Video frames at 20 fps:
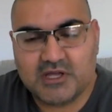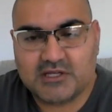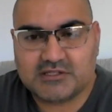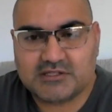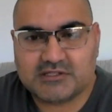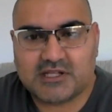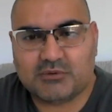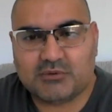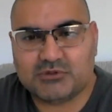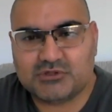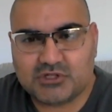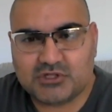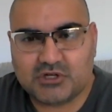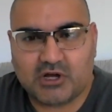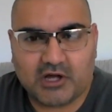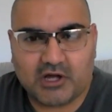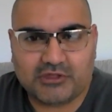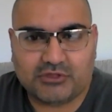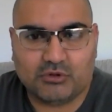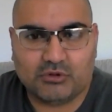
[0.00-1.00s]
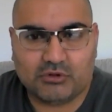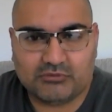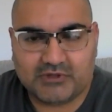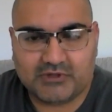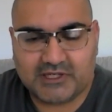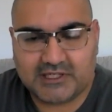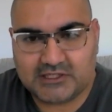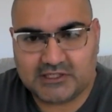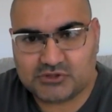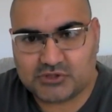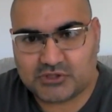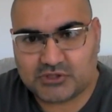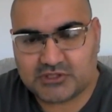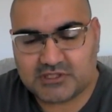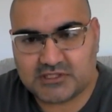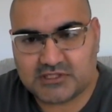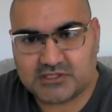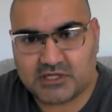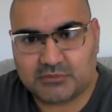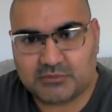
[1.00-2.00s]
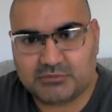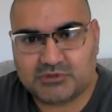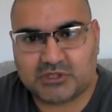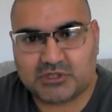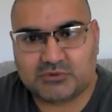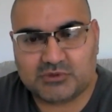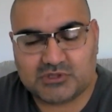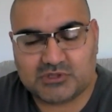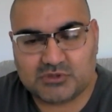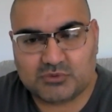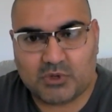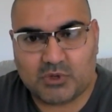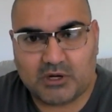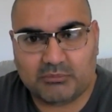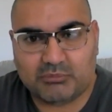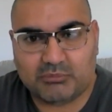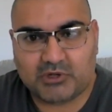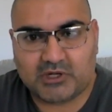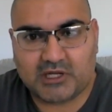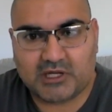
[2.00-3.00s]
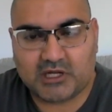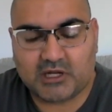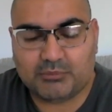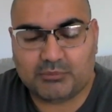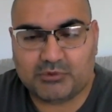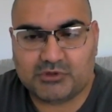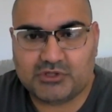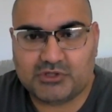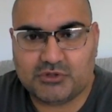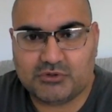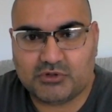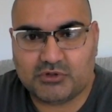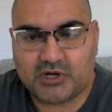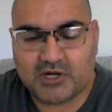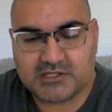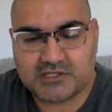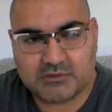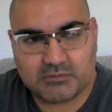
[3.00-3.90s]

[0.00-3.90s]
So that was, I thought, a really interesting subject, which is why I'm bringing it up with you guys.